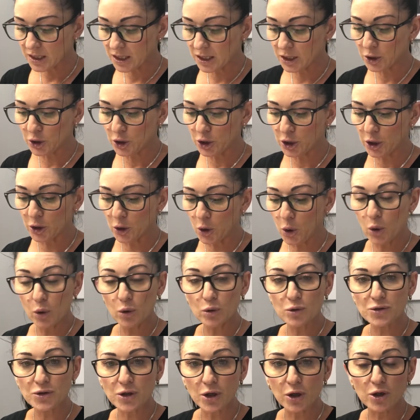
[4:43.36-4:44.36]
You can
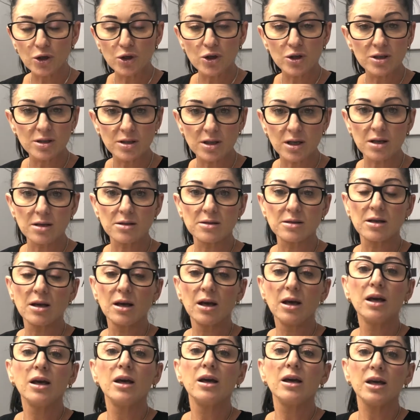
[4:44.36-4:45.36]
also use this
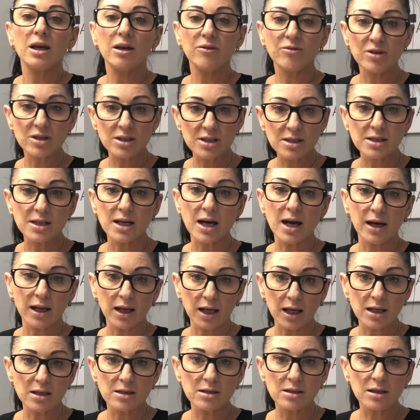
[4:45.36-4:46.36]
if you're
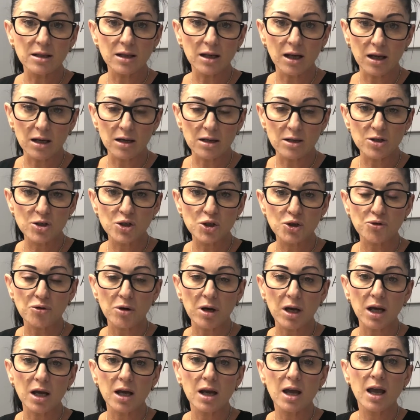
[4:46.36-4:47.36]
starting into the
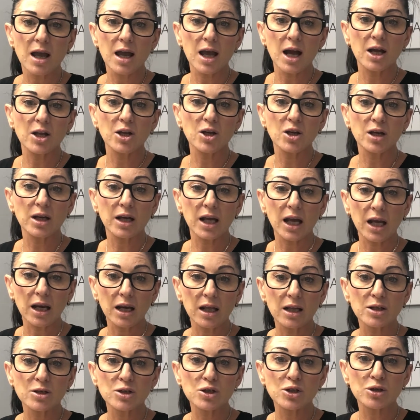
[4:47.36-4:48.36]
industry and you're
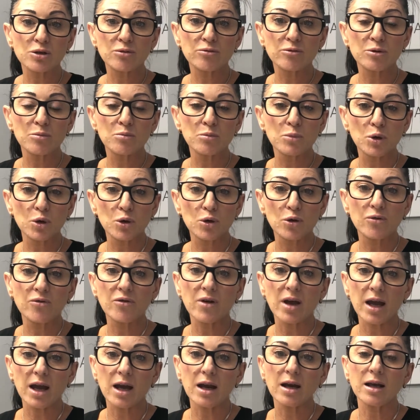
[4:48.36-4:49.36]
needing to
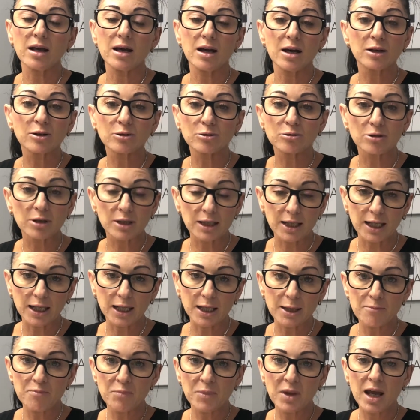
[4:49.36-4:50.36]
remove any
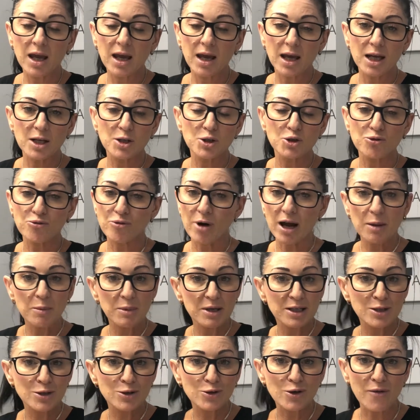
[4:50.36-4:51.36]
acrylic. It's great
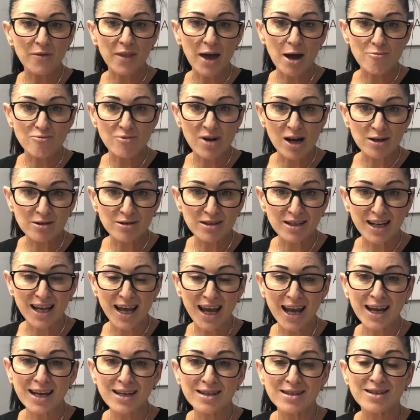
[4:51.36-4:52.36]
because it's got that rounded
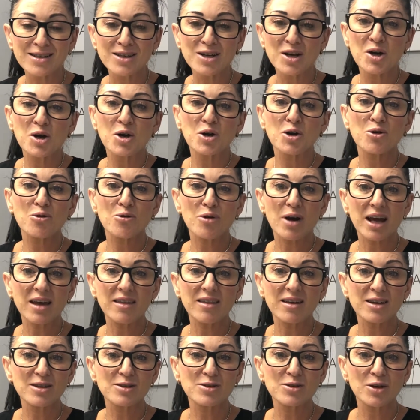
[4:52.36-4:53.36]
end.
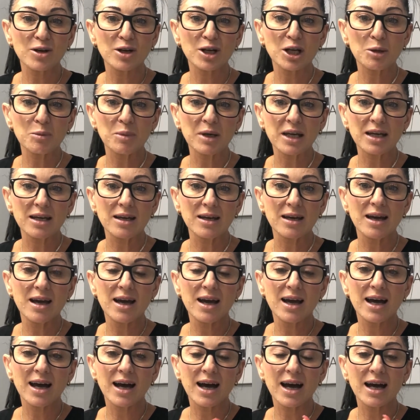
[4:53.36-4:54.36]
Great that it's not going to be
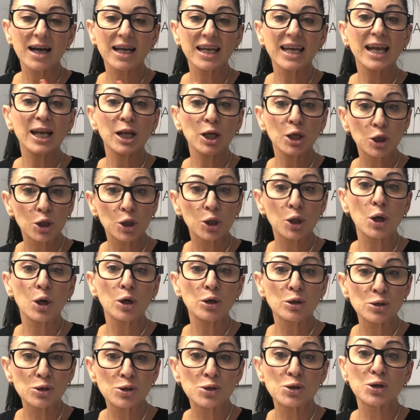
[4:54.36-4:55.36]
getting
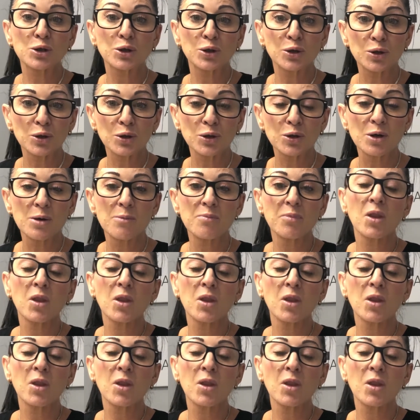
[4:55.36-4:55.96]
close to